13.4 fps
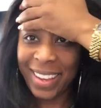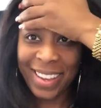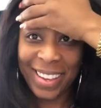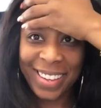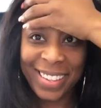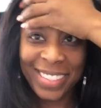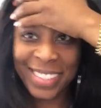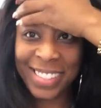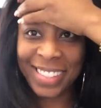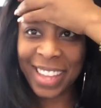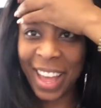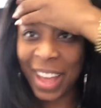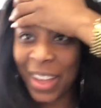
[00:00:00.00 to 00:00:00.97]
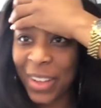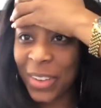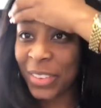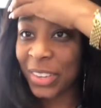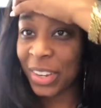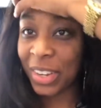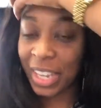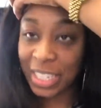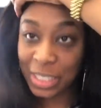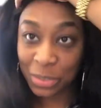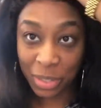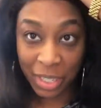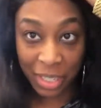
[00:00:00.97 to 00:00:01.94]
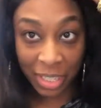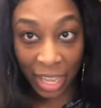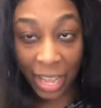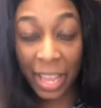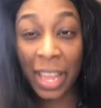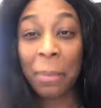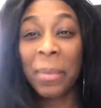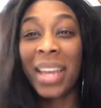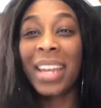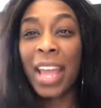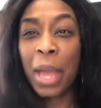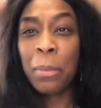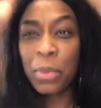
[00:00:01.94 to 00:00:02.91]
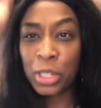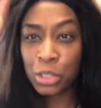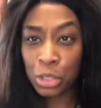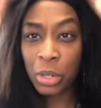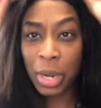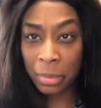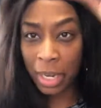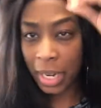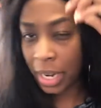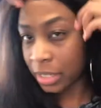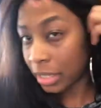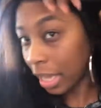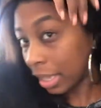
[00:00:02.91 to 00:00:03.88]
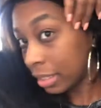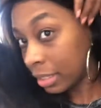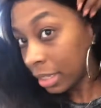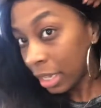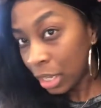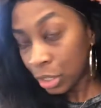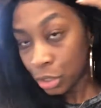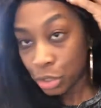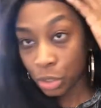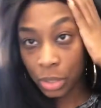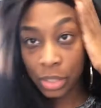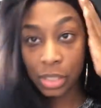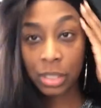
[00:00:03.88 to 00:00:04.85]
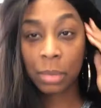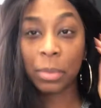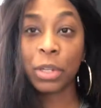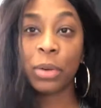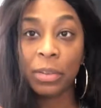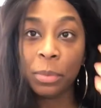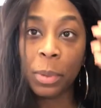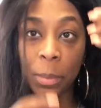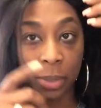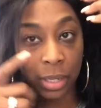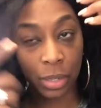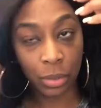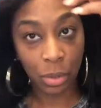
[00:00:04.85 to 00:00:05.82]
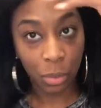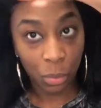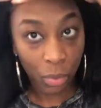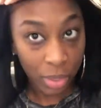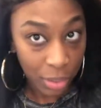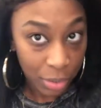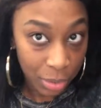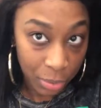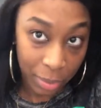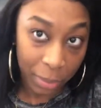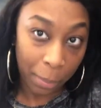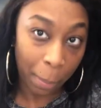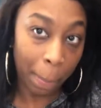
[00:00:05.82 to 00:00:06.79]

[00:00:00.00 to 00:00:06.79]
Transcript: and style your lace front. I am an amateur. I'm not a hairstylist, so this is going to be great for people that don't know what they're doing.